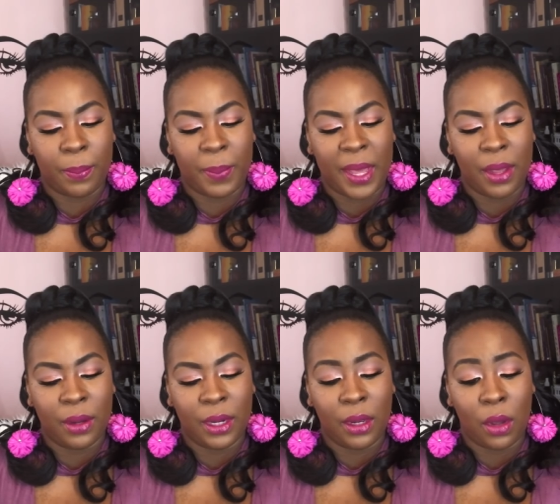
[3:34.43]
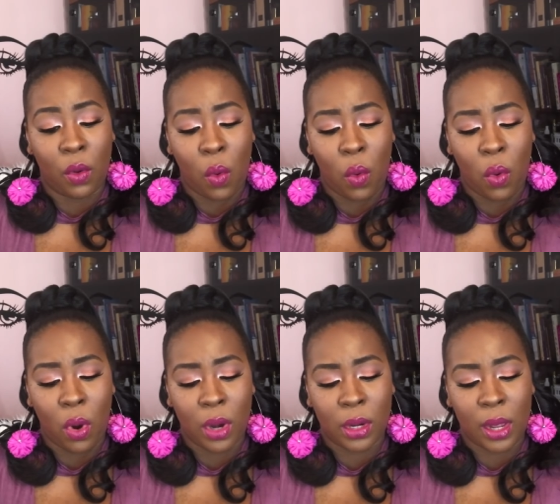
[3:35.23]
peony
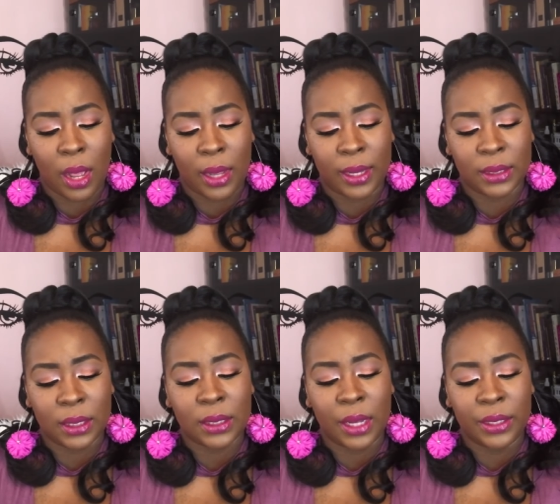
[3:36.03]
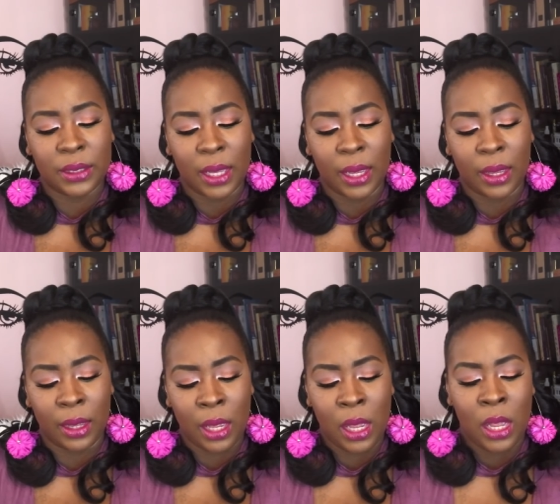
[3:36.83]
accord, I guess that's how you say it.
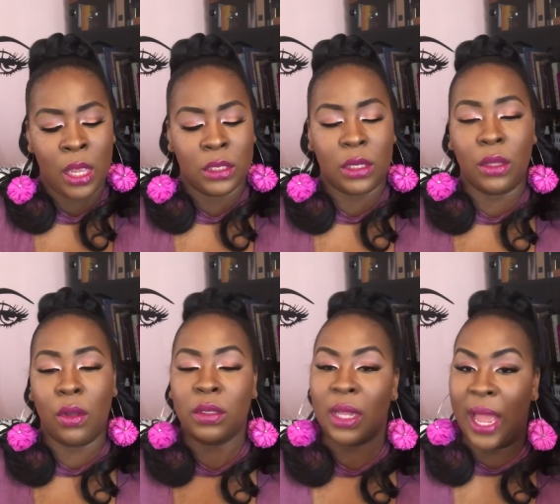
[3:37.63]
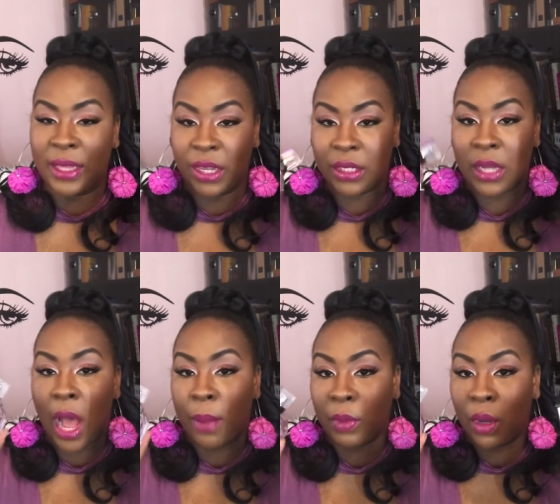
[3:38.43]
So those are like their
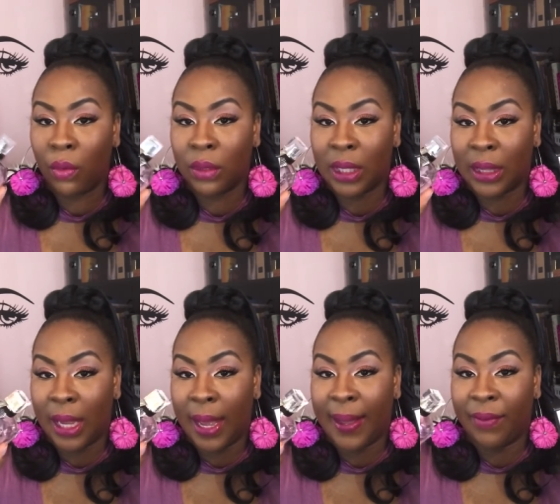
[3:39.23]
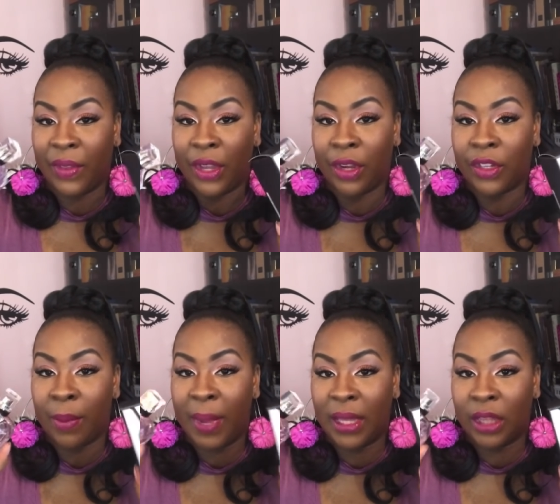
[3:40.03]
top notes that they have in here
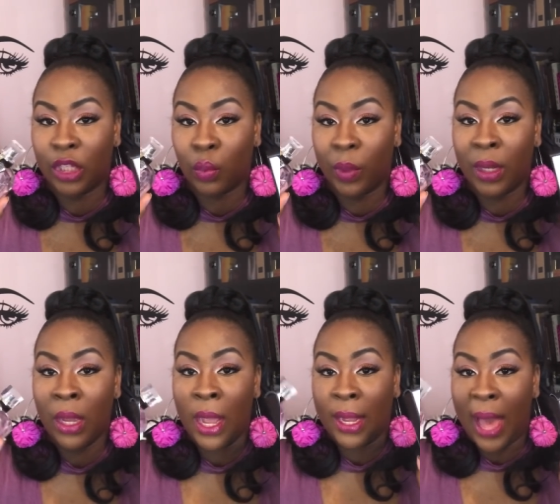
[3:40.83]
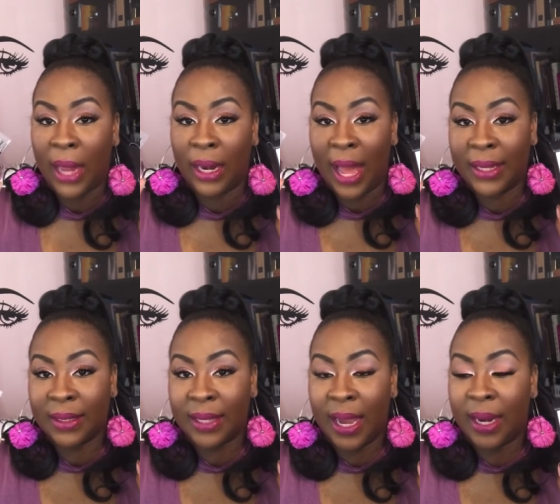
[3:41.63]
to make this one kind of like
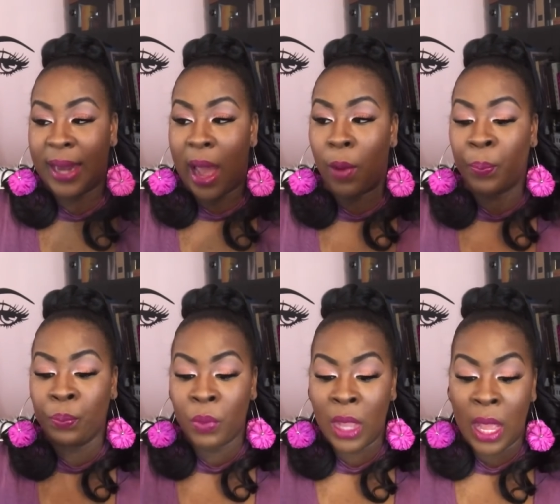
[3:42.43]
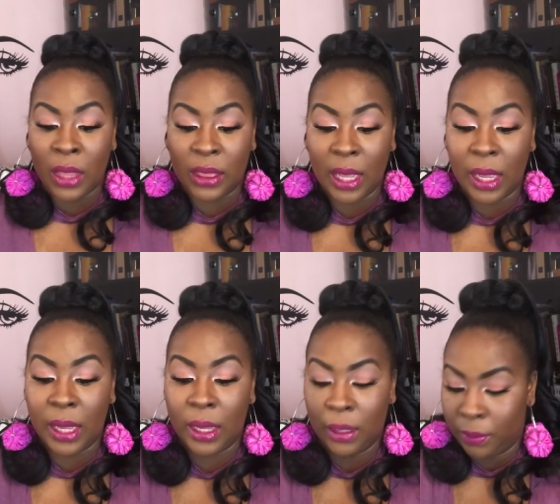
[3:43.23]
stand out.
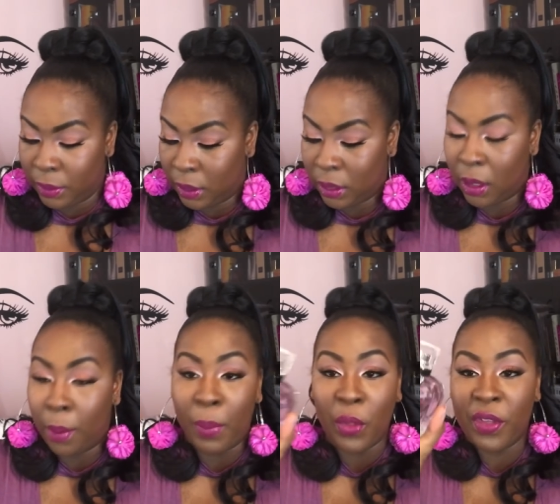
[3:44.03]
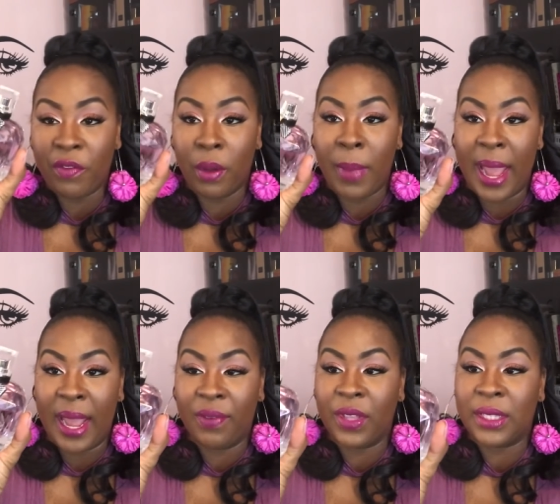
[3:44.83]
Both of them
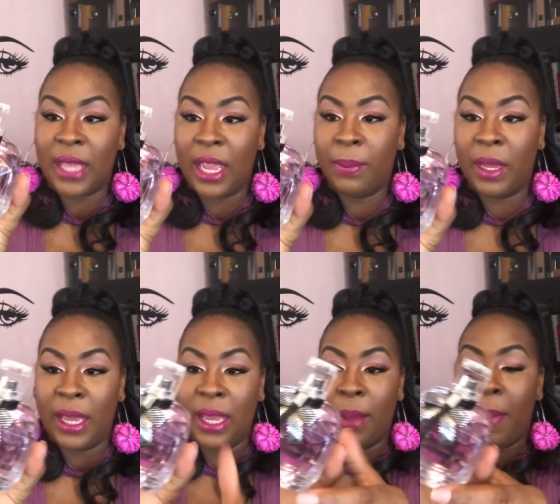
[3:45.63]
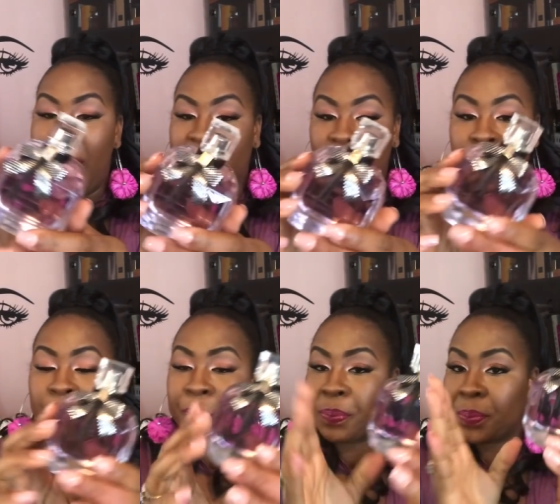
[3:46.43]
have the same, again, packaging,